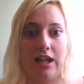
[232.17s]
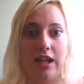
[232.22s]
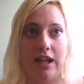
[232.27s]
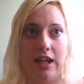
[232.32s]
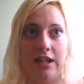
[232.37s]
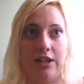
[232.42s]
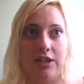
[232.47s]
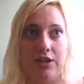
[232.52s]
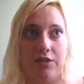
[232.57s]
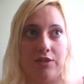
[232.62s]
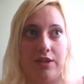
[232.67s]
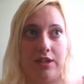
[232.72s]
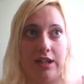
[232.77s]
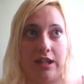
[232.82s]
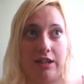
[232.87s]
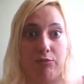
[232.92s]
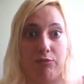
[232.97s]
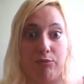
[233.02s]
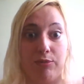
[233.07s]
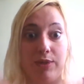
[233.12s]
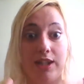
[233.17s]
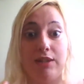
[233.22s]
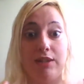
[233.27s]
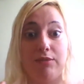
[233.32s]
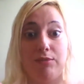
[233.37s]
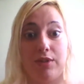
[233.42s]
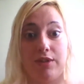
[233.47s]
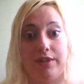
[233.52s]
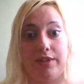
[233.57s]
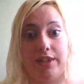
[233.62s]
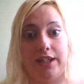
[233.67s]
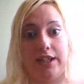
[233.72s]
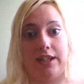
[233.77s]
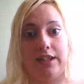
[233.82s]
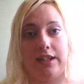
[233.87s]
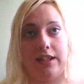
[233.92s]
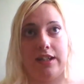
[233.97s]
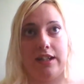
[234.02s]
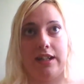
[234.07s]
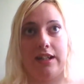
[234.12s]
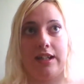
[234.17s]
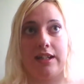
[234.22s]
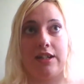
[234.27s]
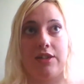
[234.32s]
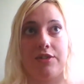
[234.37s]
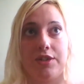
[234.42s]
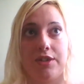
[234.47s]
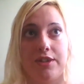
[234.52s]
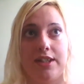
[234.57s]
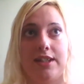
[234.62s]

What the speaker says: and she was like really worried, and I could also